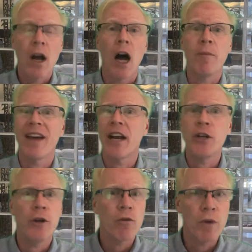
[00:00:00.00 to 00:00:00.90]
Um, you got to
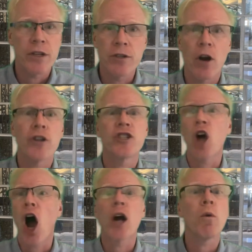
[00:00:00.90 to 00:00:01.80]
do your research,
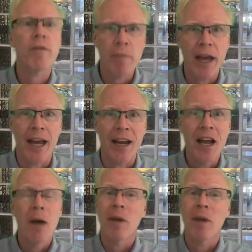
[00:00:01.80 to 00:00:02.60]
talk with me.